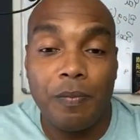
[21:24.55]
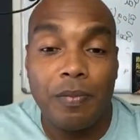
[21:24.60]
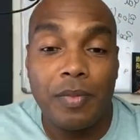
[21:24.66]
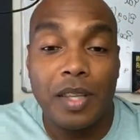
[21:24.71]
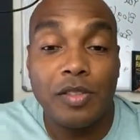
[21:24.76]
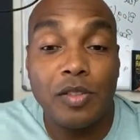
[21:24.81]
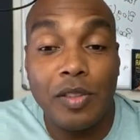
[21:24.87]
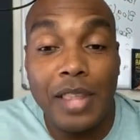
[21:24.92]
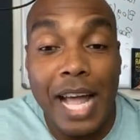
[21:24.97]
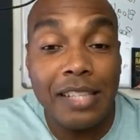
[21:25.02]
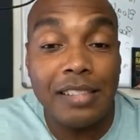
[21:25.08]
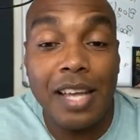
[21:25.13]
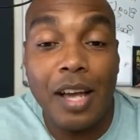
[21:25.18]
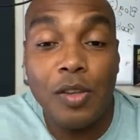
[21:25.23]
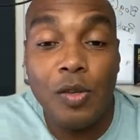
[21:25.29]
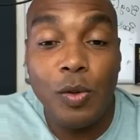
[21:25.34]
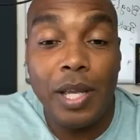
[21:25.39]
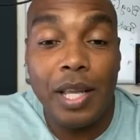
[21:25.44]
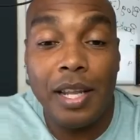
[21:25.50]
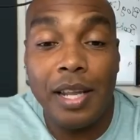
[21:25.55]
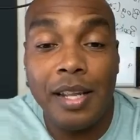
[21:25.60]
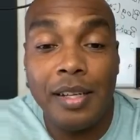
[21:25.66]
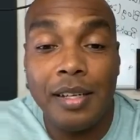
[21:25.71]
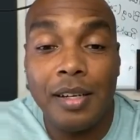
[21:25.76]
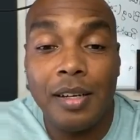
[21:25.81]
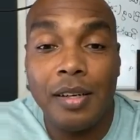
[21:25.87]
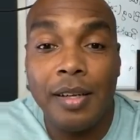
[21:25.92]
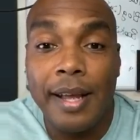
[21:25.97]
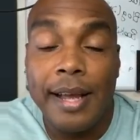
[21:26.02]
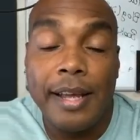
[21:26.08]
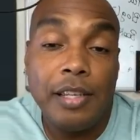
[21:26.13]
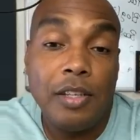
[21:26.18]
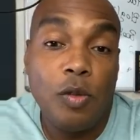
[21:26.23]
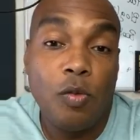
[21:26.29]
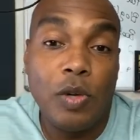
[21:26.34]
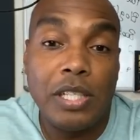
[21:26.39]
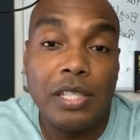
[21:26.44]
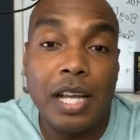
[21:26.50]
So that's how you get in there. You
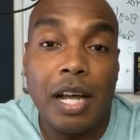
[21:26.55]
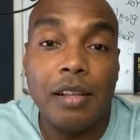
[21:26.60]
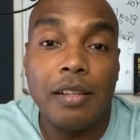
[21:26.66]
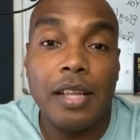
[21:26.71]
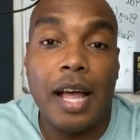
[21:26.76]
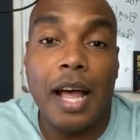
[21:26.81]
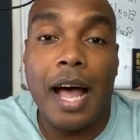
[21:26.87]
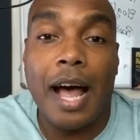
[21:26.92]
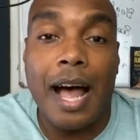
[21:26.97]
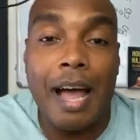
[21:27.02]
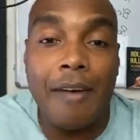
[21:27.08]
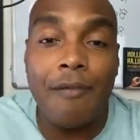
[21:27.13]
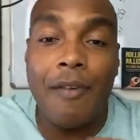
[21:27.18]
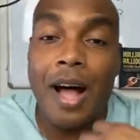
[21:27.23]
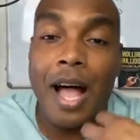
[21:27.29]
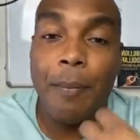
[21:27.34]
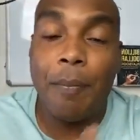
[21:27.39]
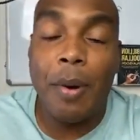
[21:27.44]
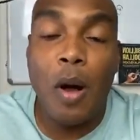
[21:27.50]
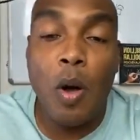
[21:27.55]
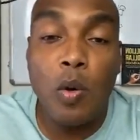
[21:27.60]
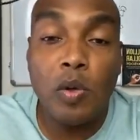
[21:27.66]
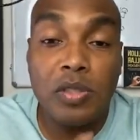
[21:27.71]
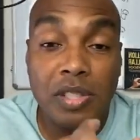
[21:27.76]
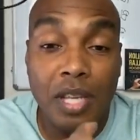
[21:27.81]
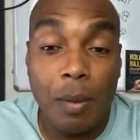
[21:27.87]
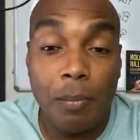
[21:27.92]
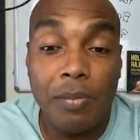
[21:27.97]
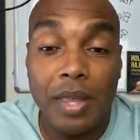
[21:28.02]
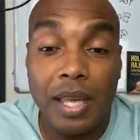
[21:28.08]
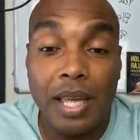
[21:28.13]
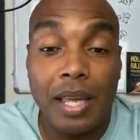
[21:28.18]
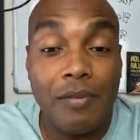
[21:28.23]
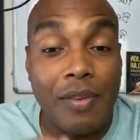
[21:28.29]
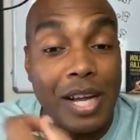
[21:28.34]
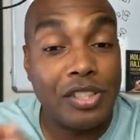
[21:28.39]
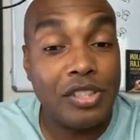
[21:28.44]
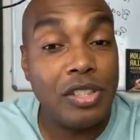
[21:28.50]
reach out. I, I post something, if
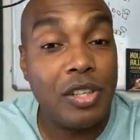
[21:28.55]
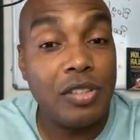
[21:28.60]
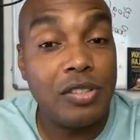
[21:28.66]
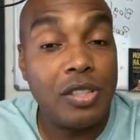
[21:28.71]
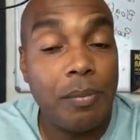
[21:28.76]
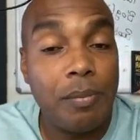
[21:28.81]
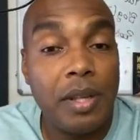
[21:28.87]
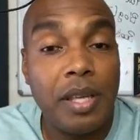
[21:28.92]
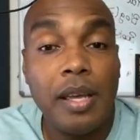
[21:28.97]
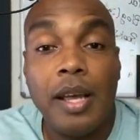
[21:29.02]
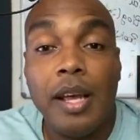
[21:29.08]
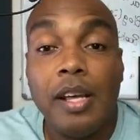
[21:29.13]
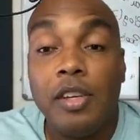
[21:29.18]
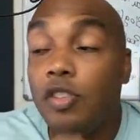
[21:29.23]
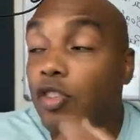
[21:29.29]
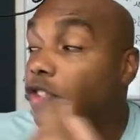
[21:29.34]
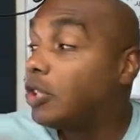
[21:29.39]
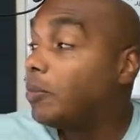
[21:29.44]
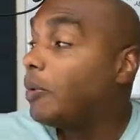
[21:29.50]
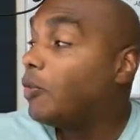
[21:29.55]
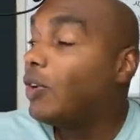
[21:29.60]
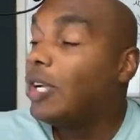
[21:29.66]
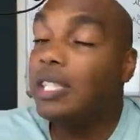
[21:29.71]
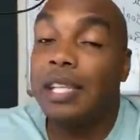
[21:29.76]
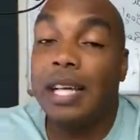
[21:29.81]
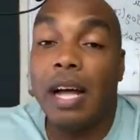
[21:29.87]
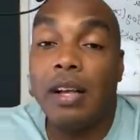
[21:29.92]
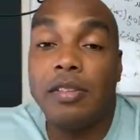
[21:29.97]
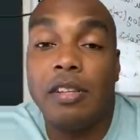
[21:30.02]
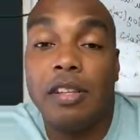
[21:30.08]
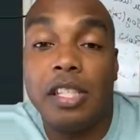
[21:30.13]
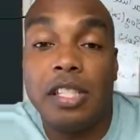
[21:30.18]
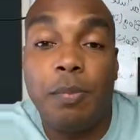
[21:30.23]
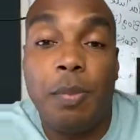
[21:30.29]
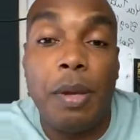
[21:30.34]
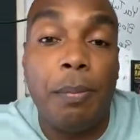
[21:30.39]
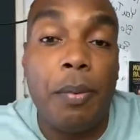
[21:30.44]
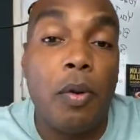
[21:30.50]
I share something, you should be reaching out to these
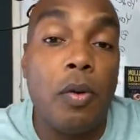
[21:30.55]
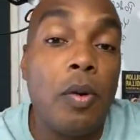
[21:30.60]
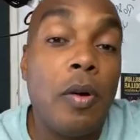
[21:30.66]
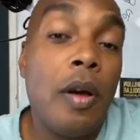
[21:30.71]
people.